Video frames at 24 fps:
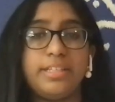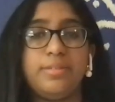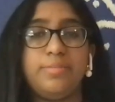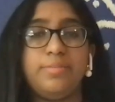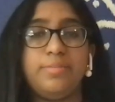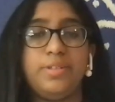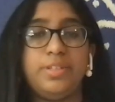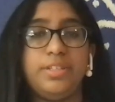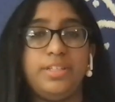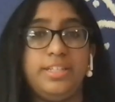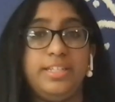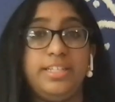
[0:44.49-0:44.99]

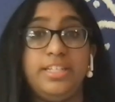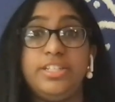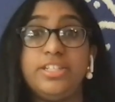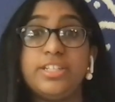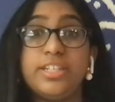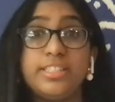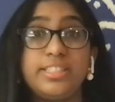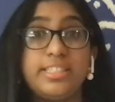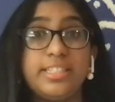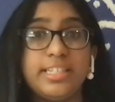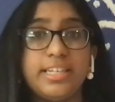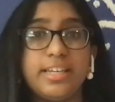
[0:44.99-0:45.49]
community
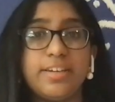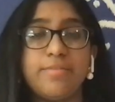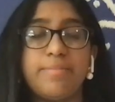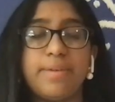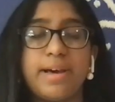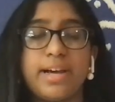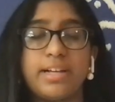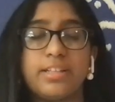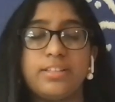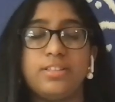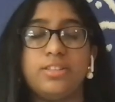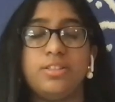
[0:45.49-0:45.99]
just to give
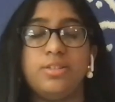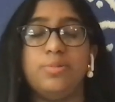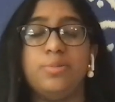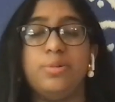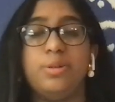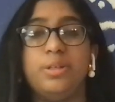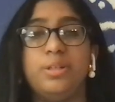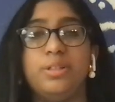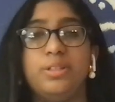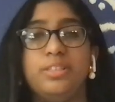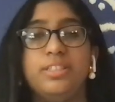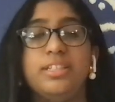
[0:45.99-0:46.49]
back to the
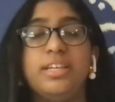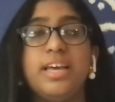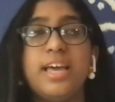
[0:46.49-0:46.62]
world.